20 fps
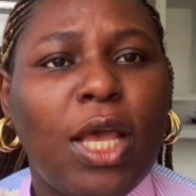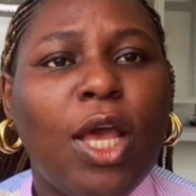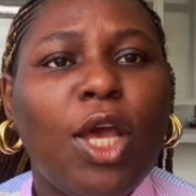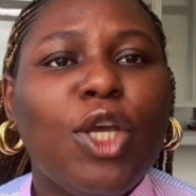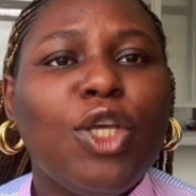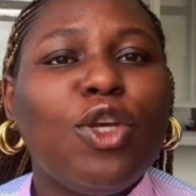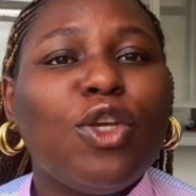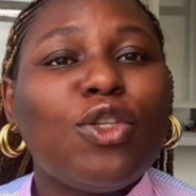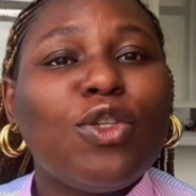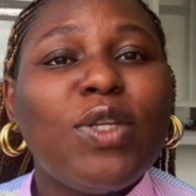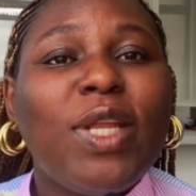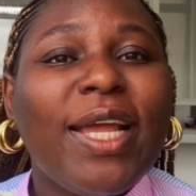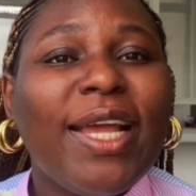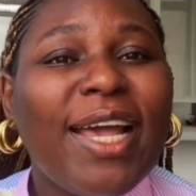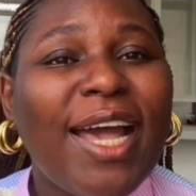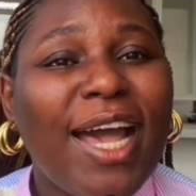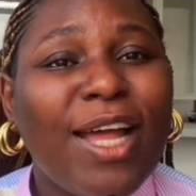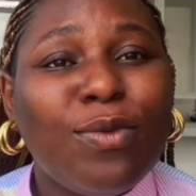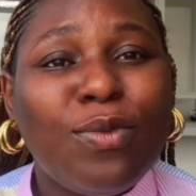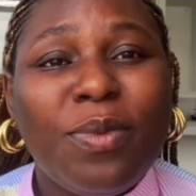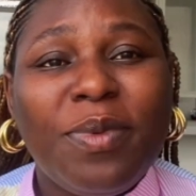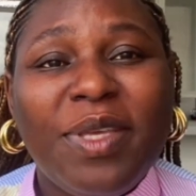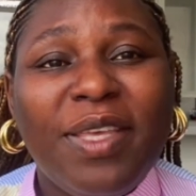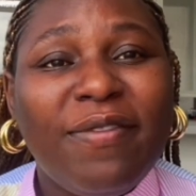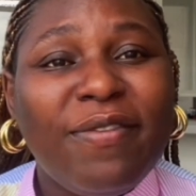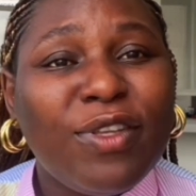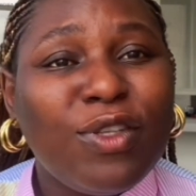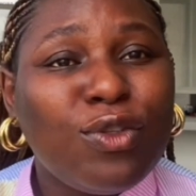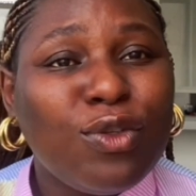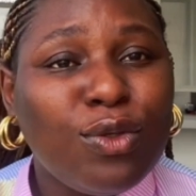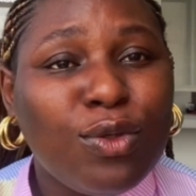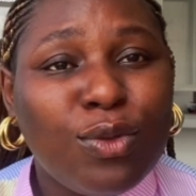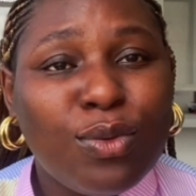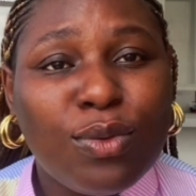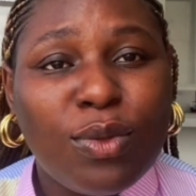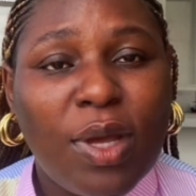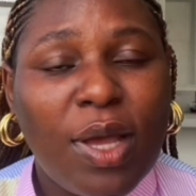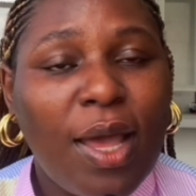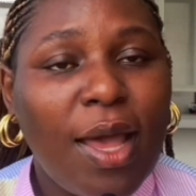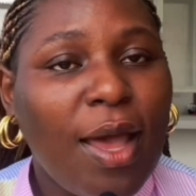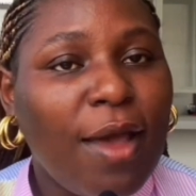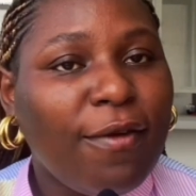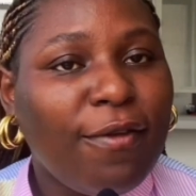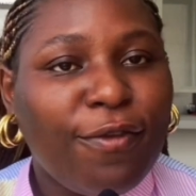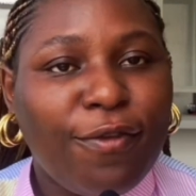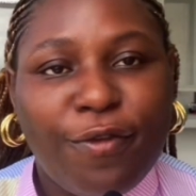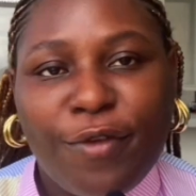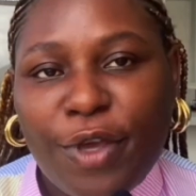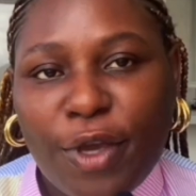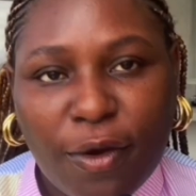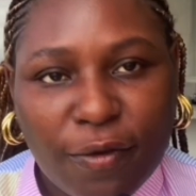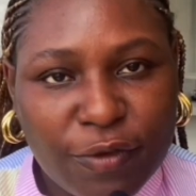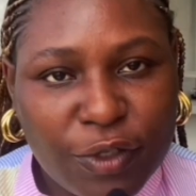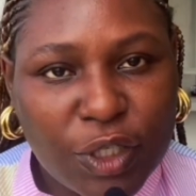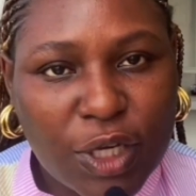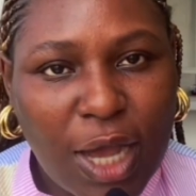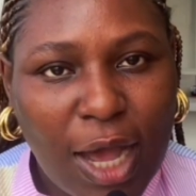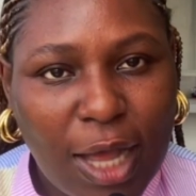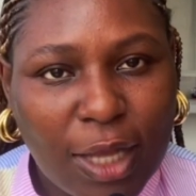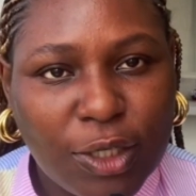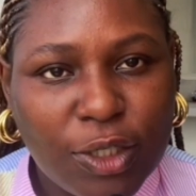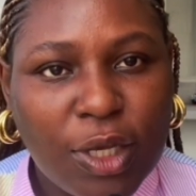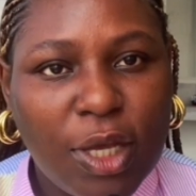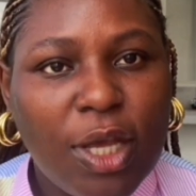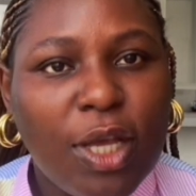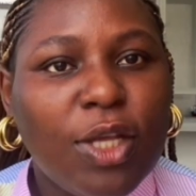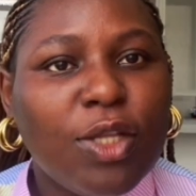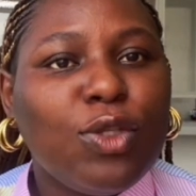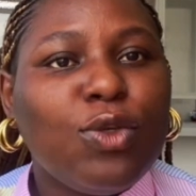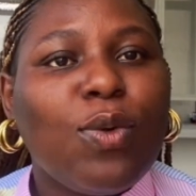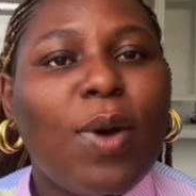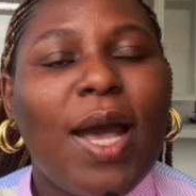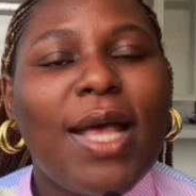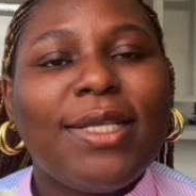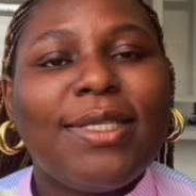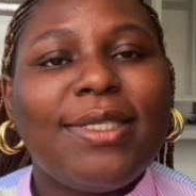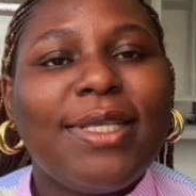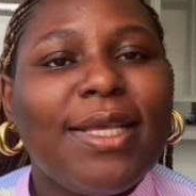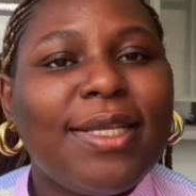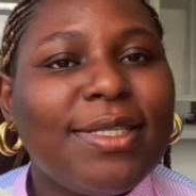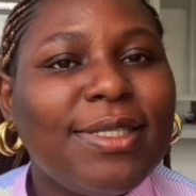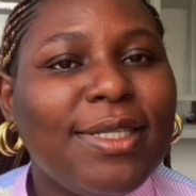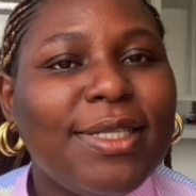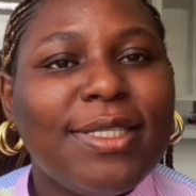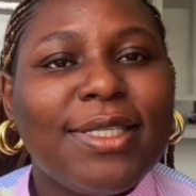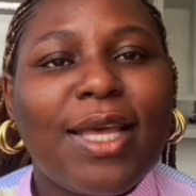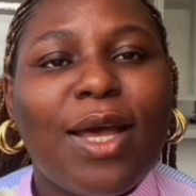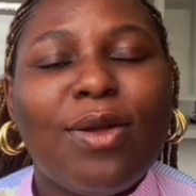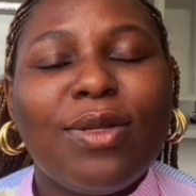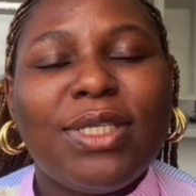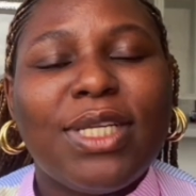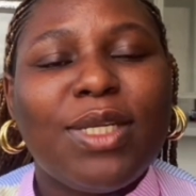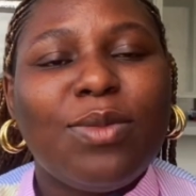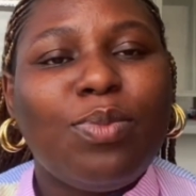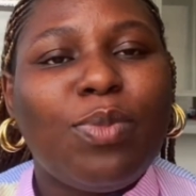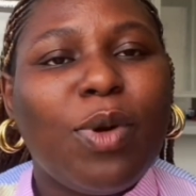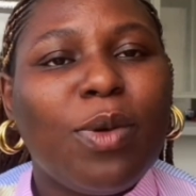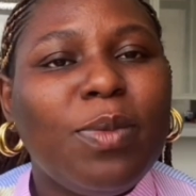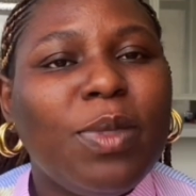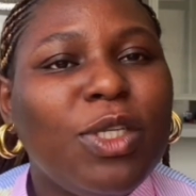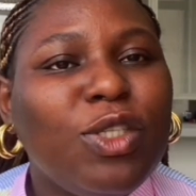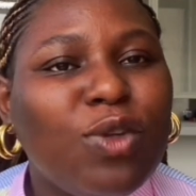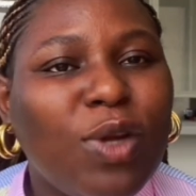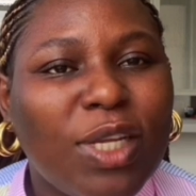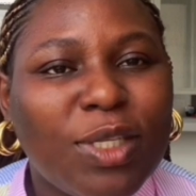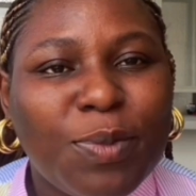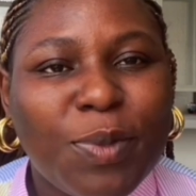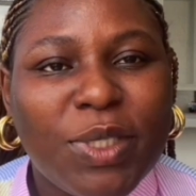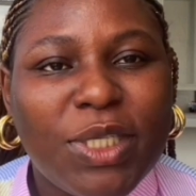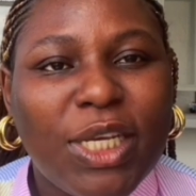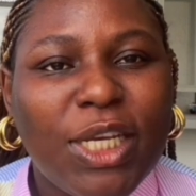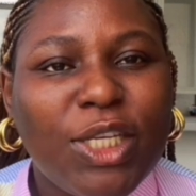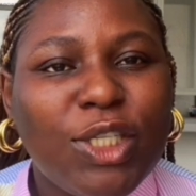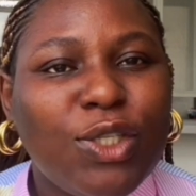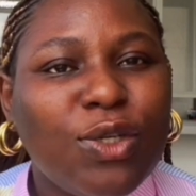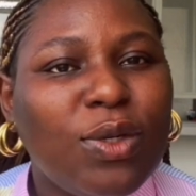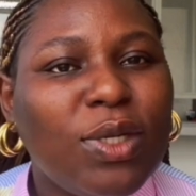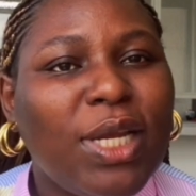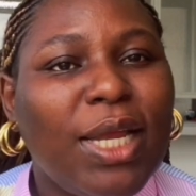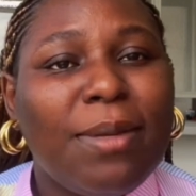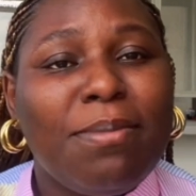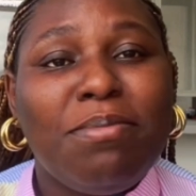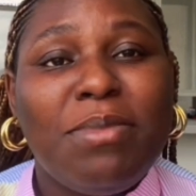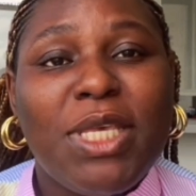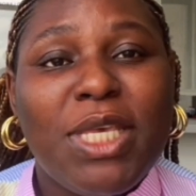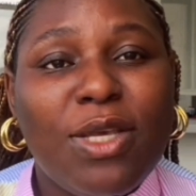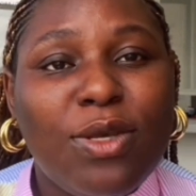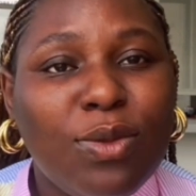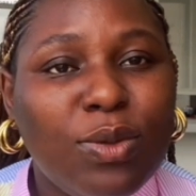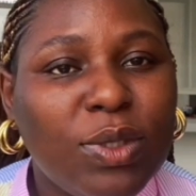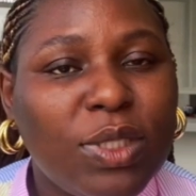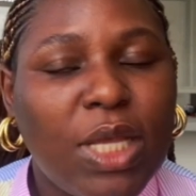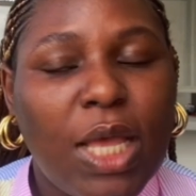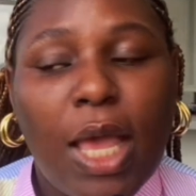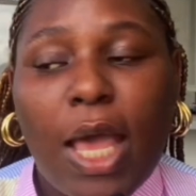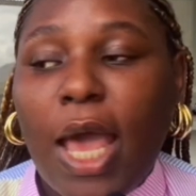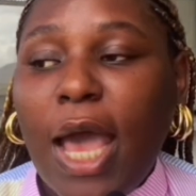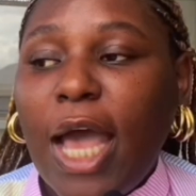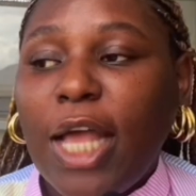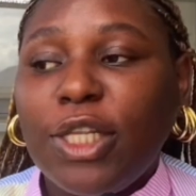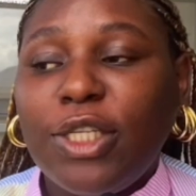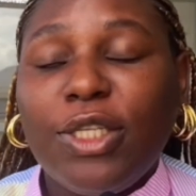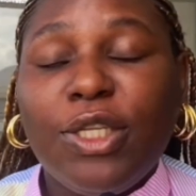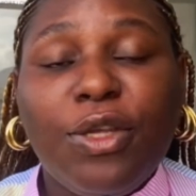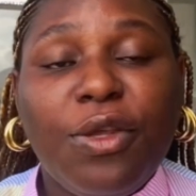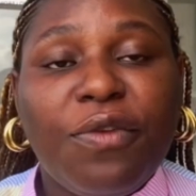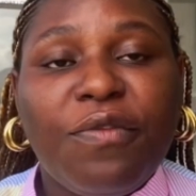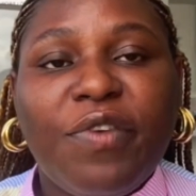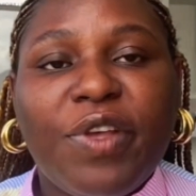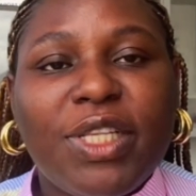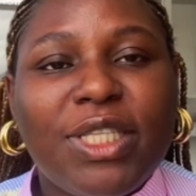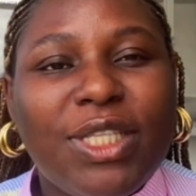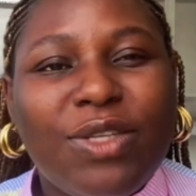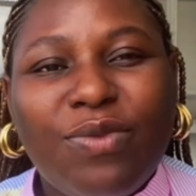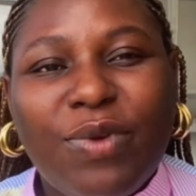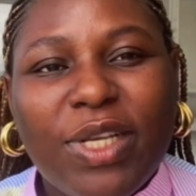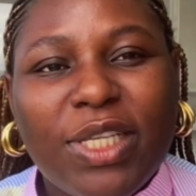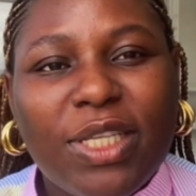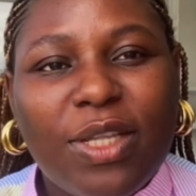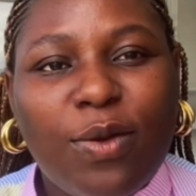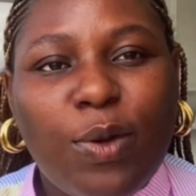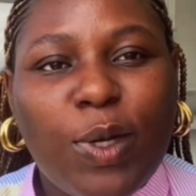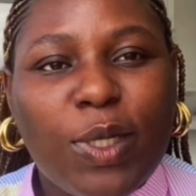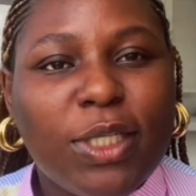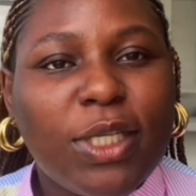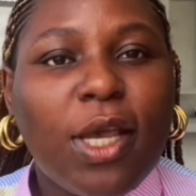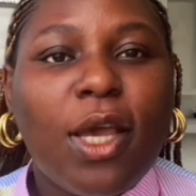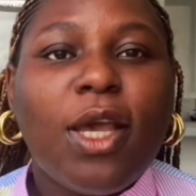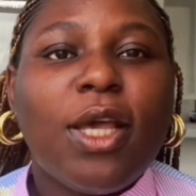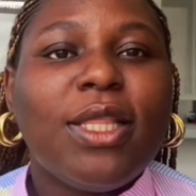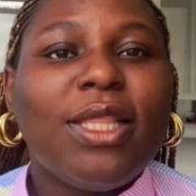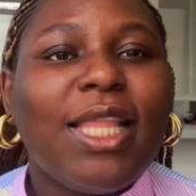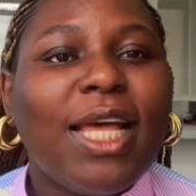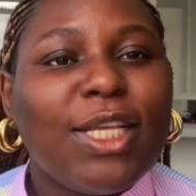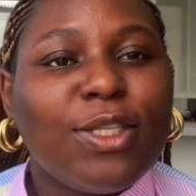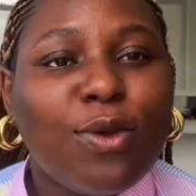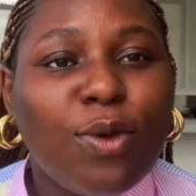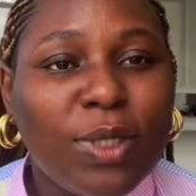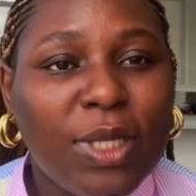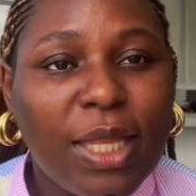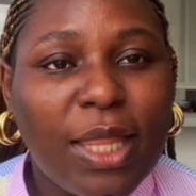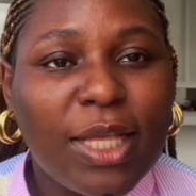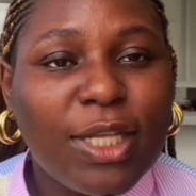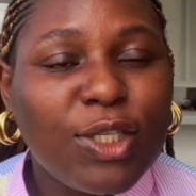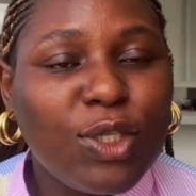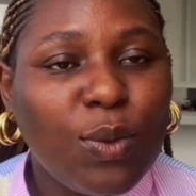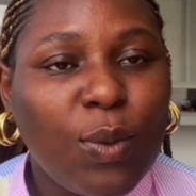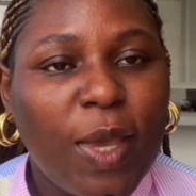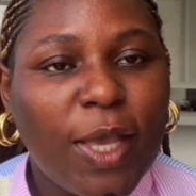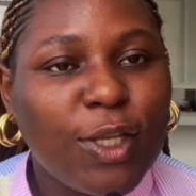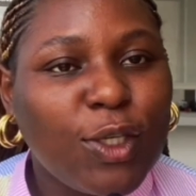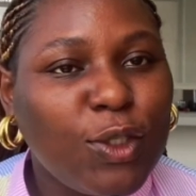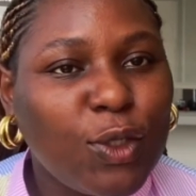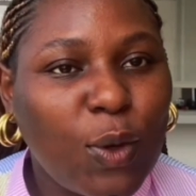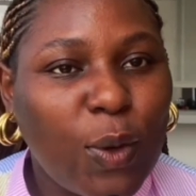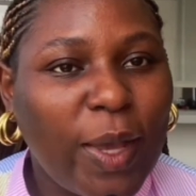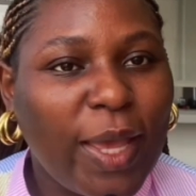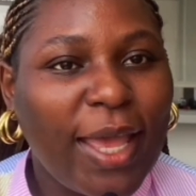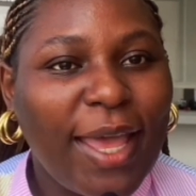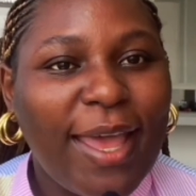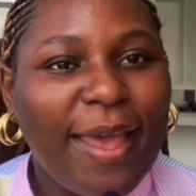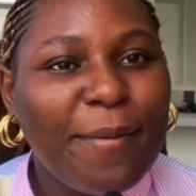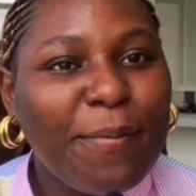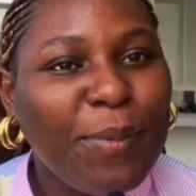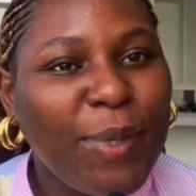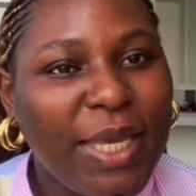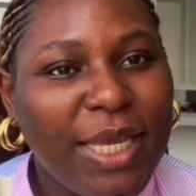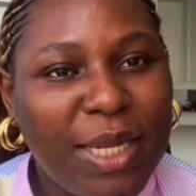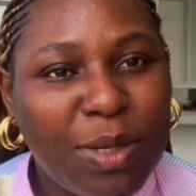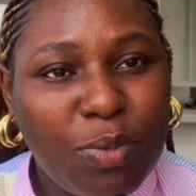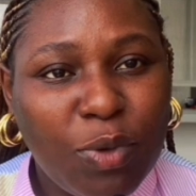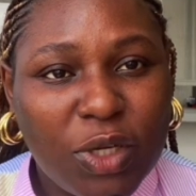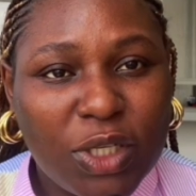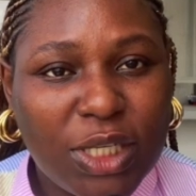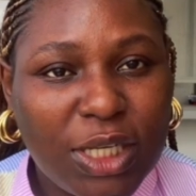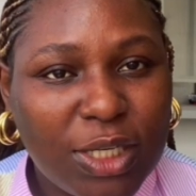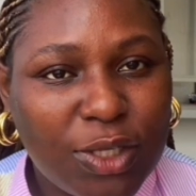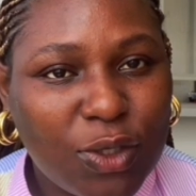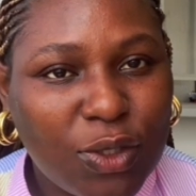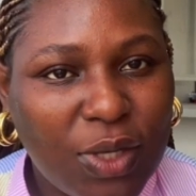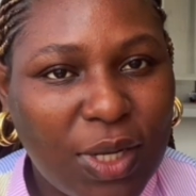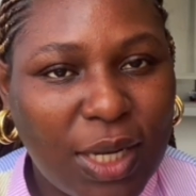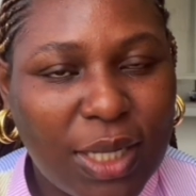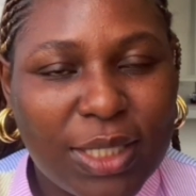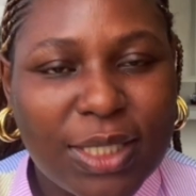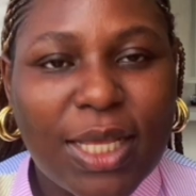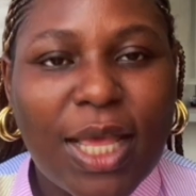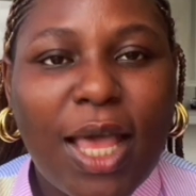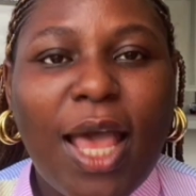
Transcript: Your student card will be given to you free of charge to access discounted public transportation and meals at the university restaurant. That's all the things you enjoy being a Brazilian student.